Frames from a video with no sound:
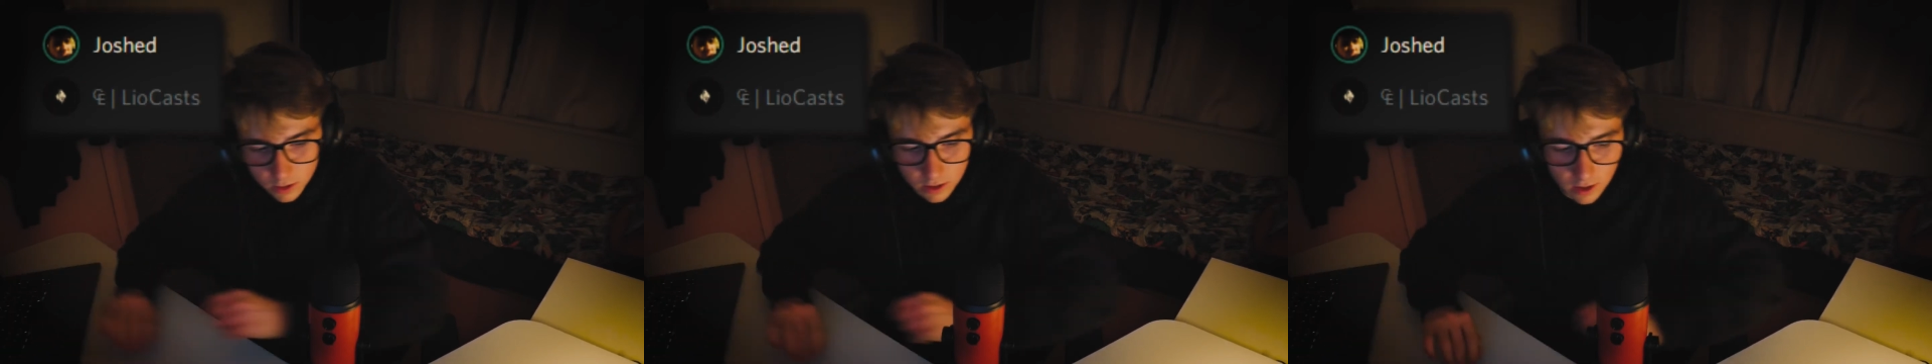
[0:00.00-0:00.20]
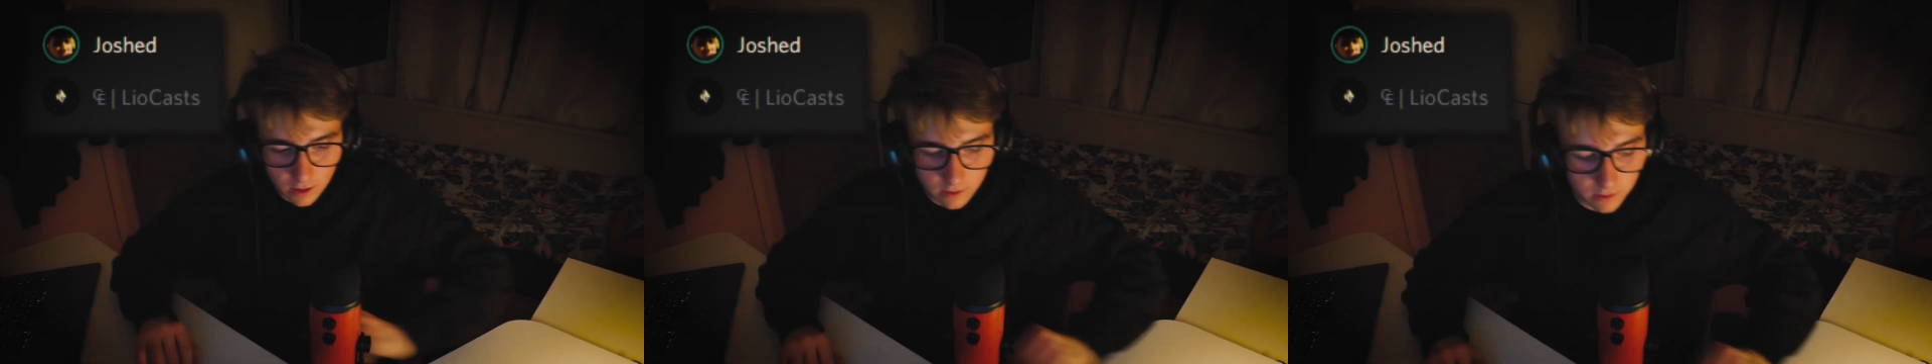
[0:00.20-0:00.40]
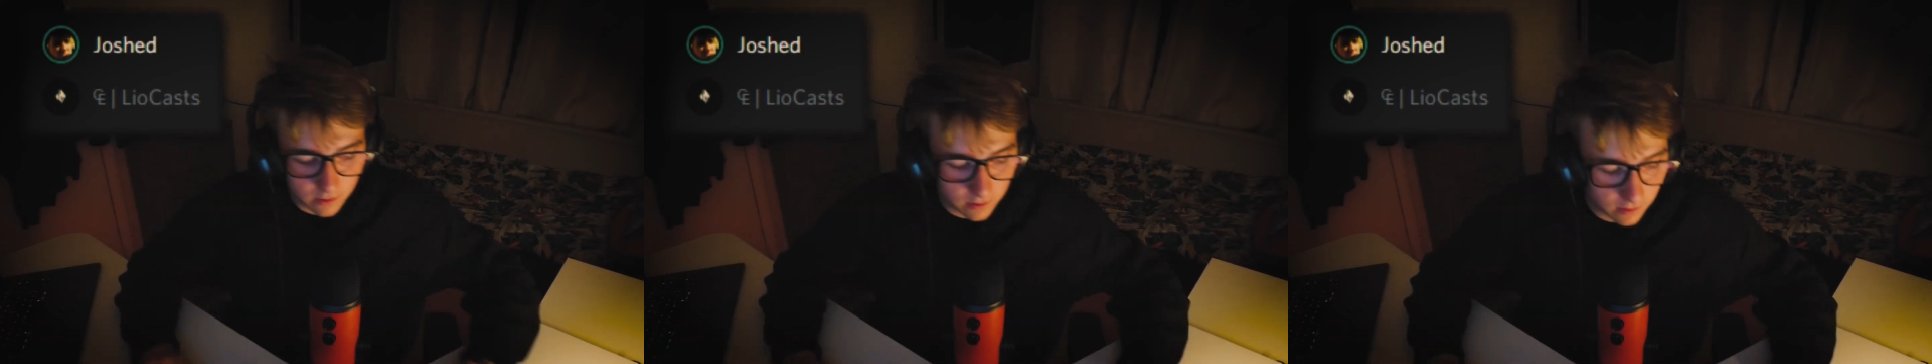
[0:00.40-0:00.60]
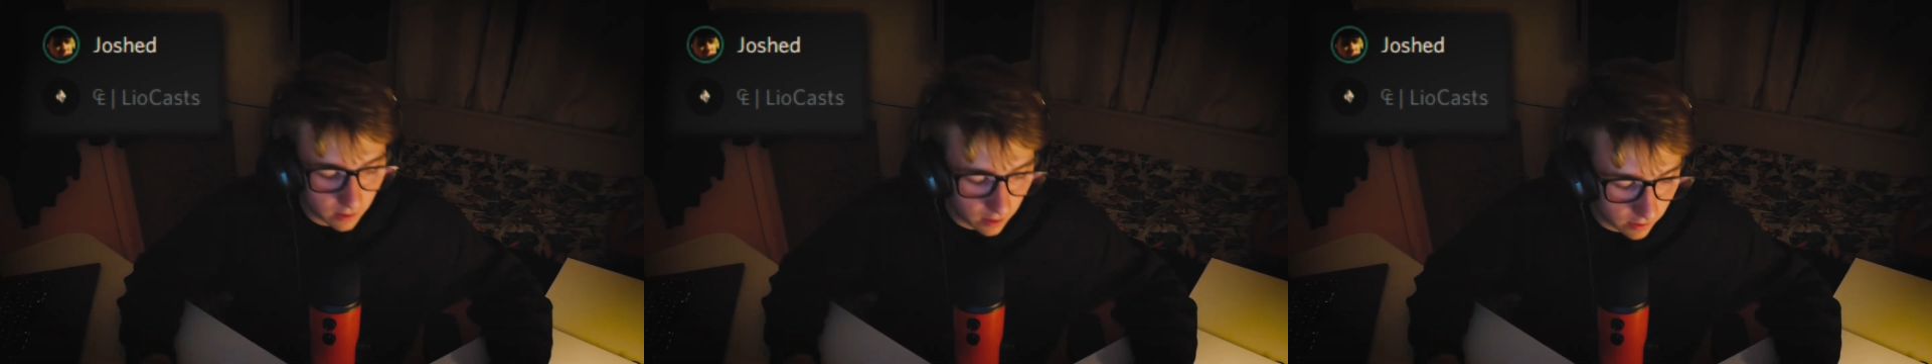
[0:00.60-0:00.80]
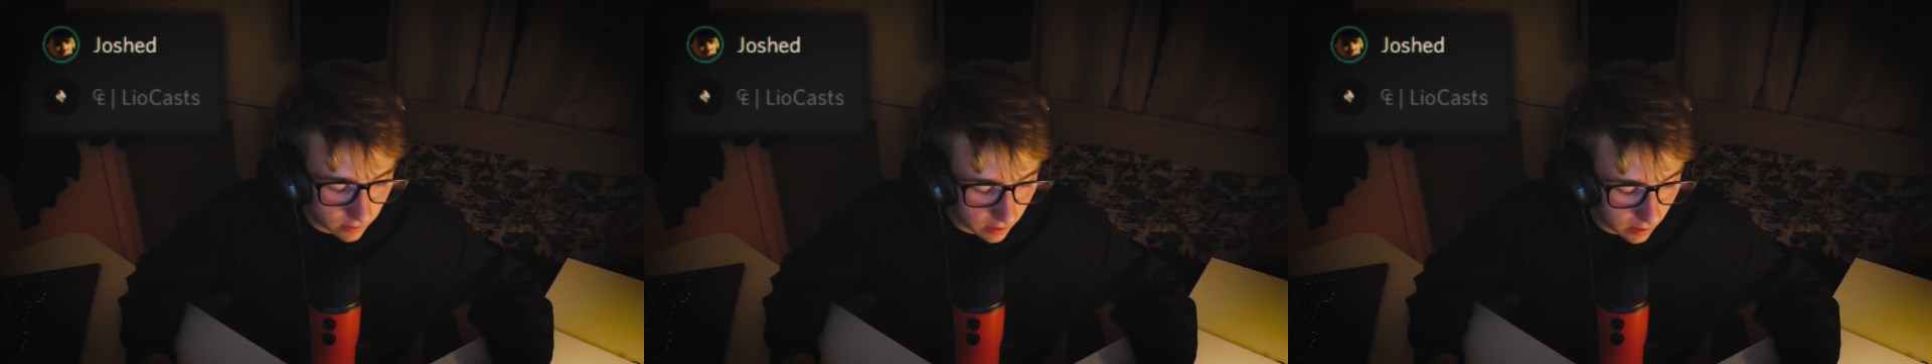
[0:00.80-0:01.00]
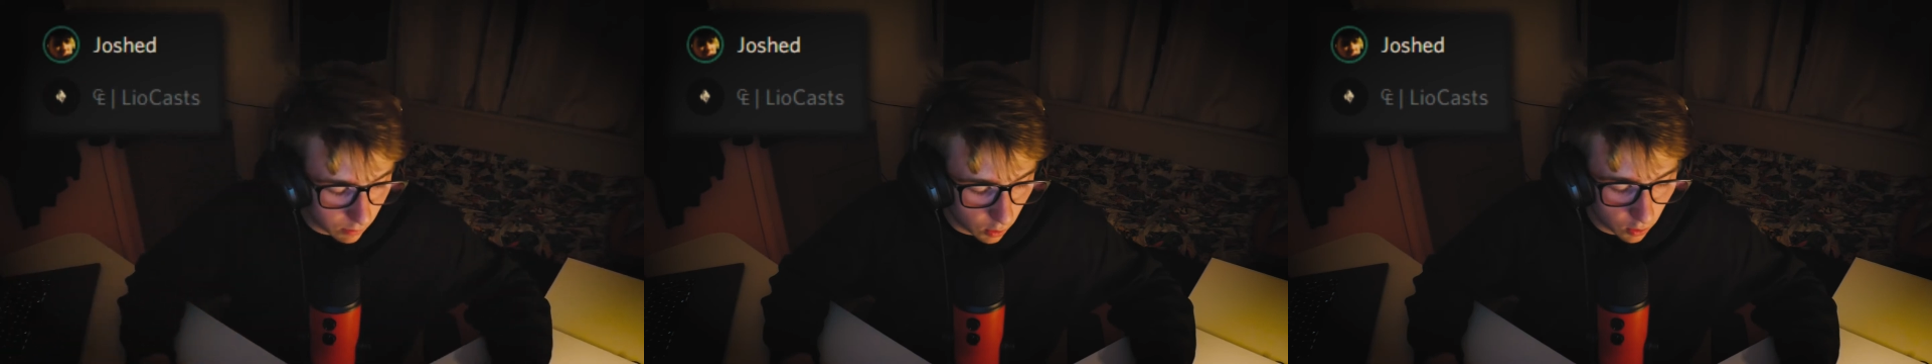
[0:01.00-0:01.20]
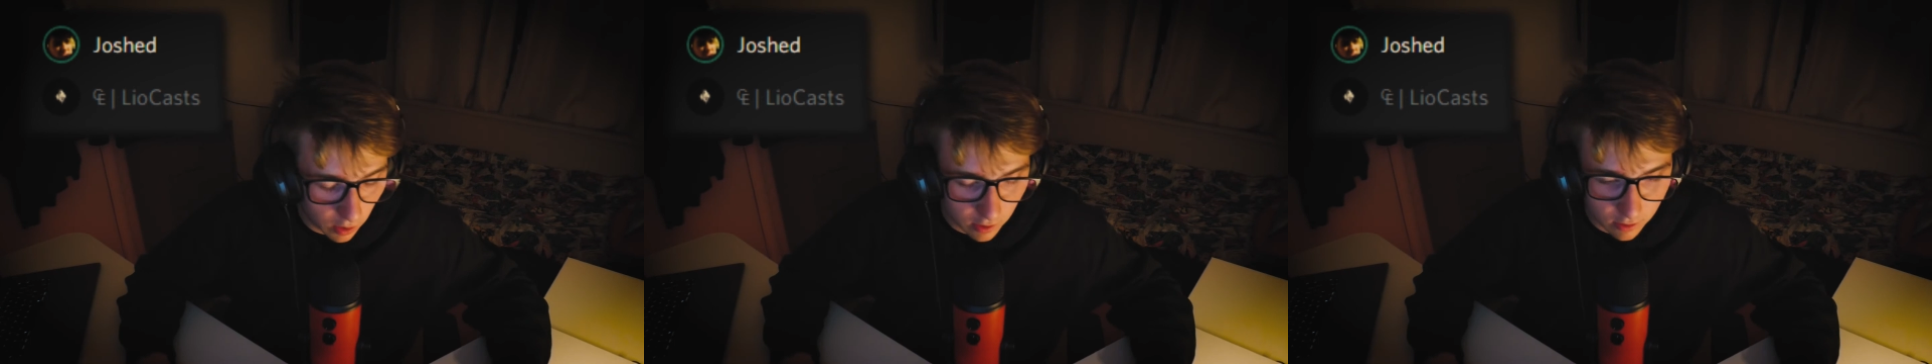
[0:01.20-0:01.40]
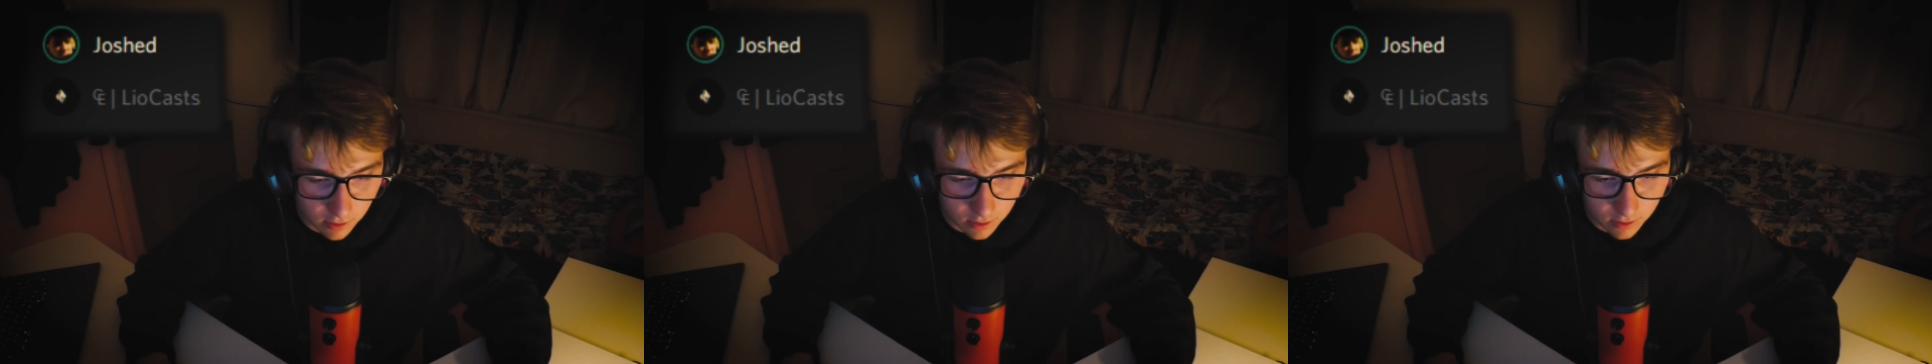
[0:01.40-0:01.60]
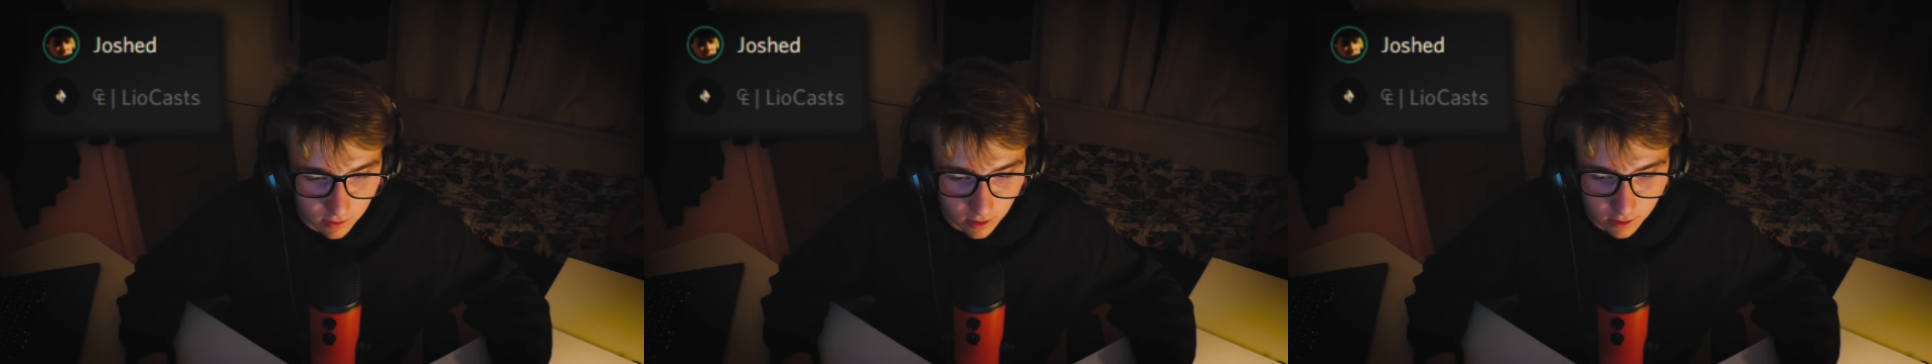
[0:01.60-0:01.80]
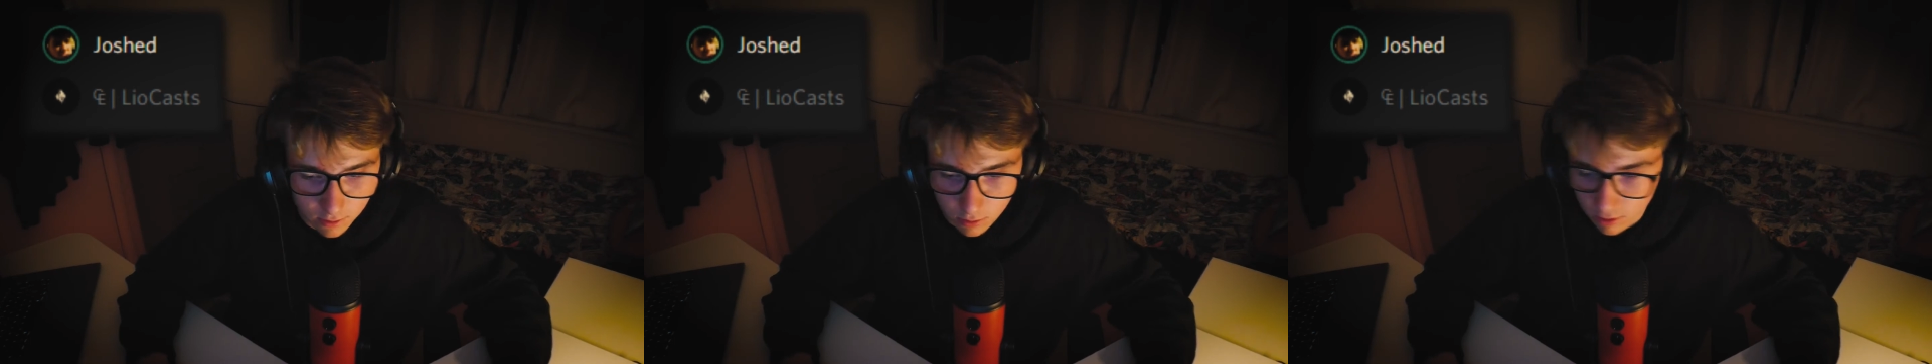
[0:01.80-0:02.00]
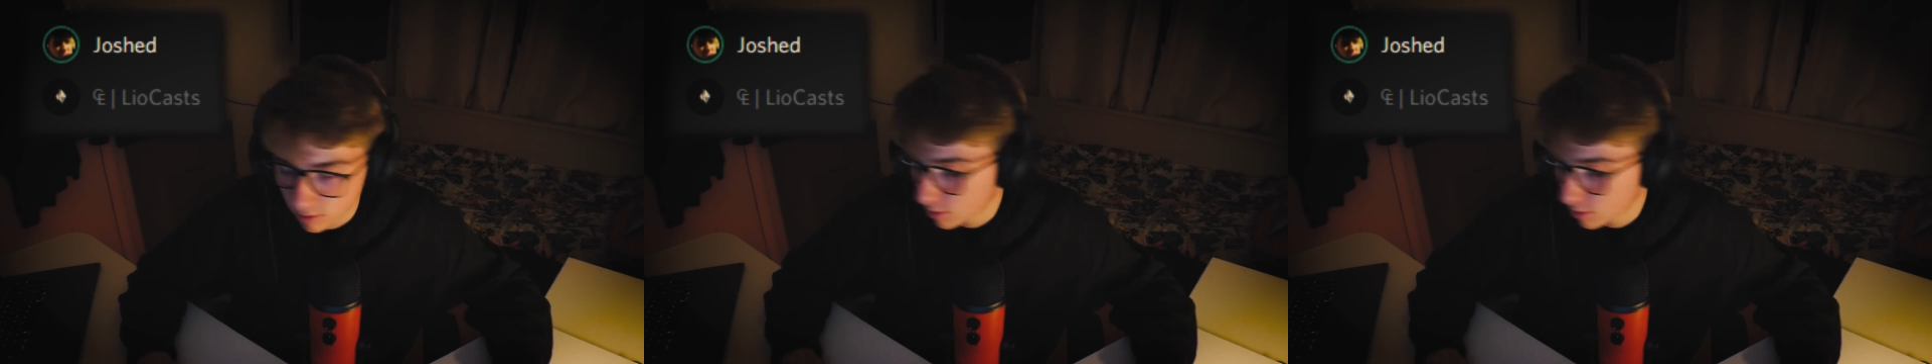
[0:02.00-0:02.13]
gonna ask any more questions. I just want to